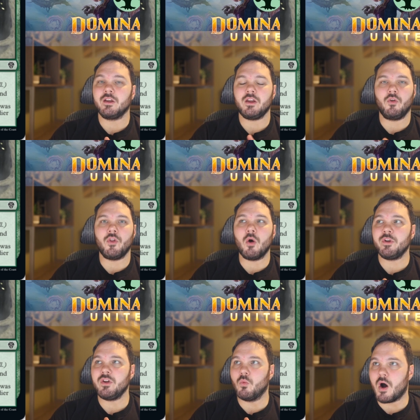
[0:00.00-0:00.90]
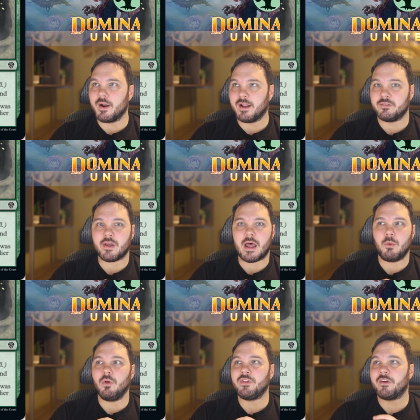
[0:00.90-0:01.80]
You'll know when you want it. I
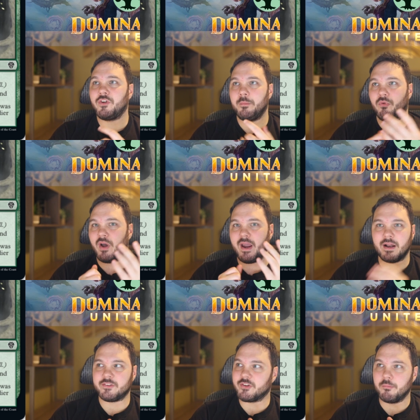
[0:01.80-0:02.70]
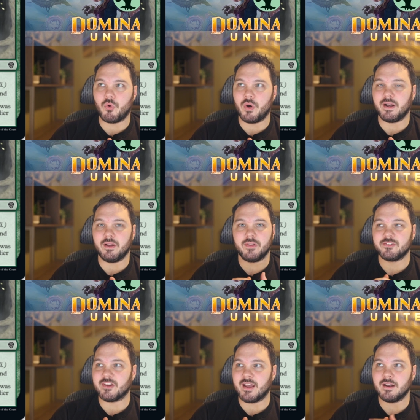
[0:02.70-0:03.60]
will definitely play it at some point in this
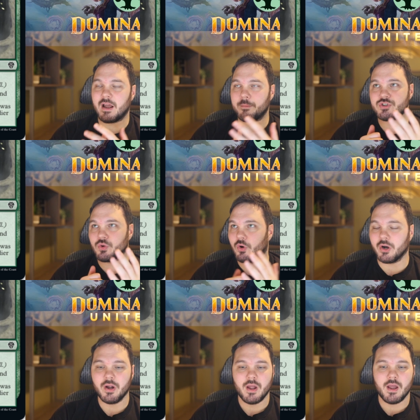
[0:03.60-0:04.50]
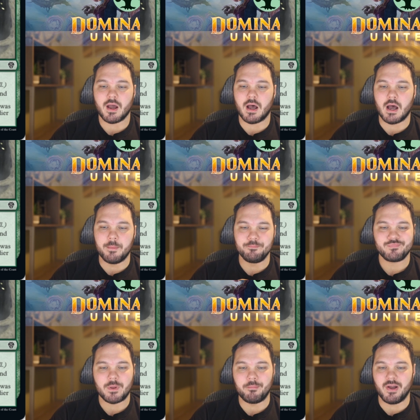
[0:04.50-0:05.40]
set, I'm sure.
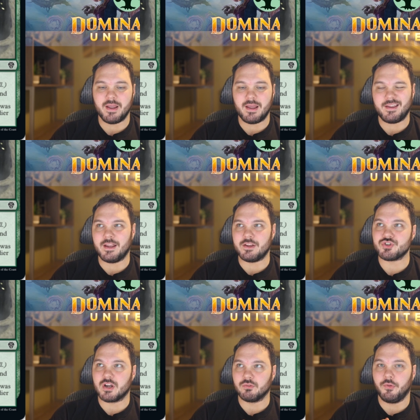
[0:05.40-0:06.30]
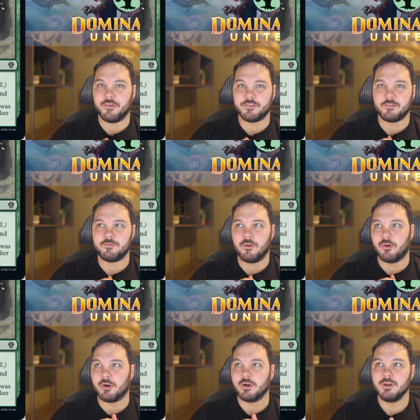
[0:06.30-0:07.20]
But in general, this is
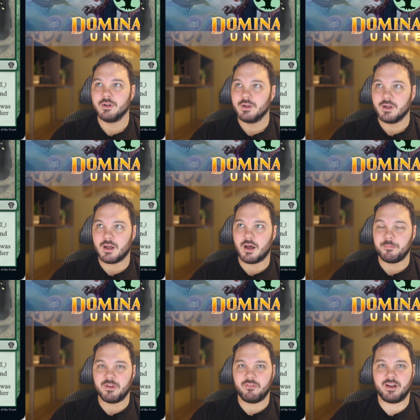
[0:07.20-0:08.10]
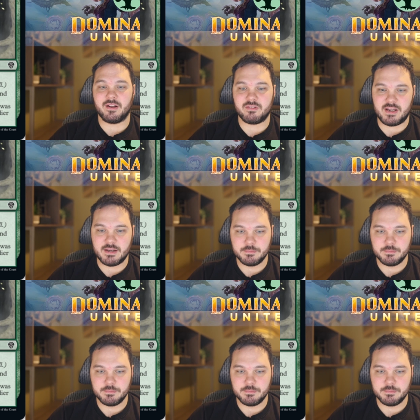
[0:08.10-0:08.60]
filler. I'm giving it a D.